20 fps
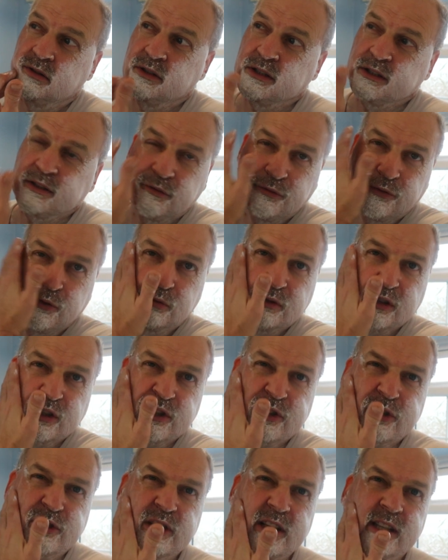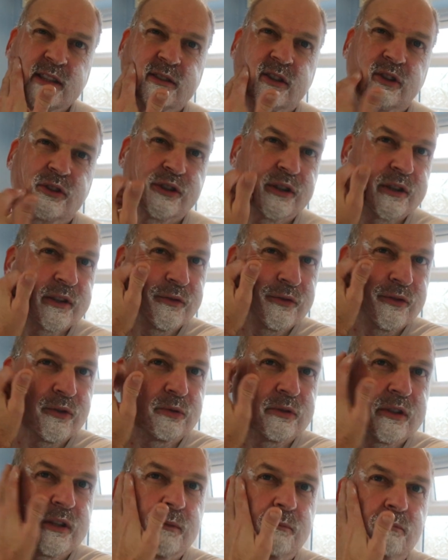You can feel the slickness, you can
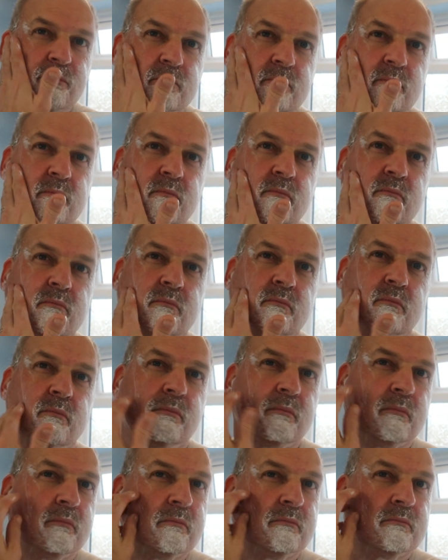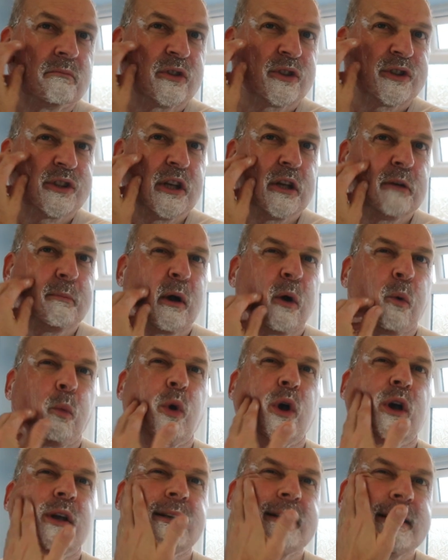feel the shear bar
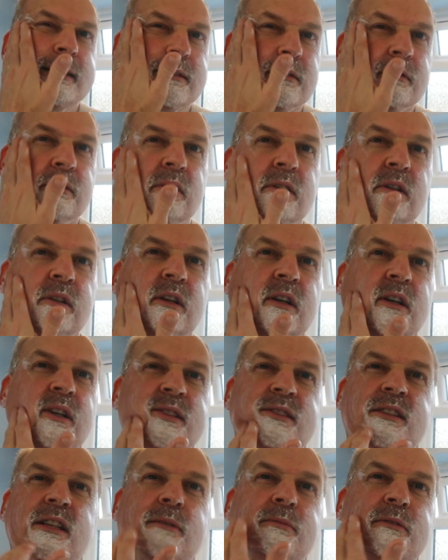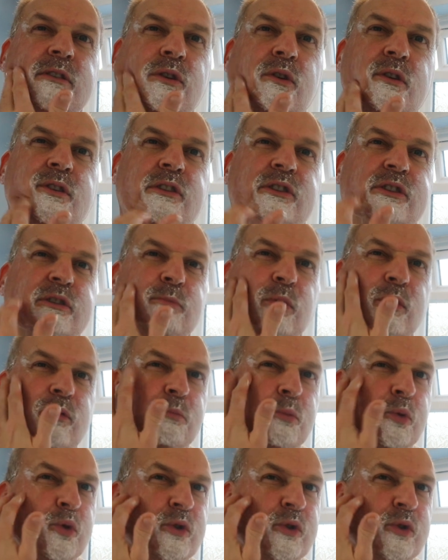working and keep it nice and smooth and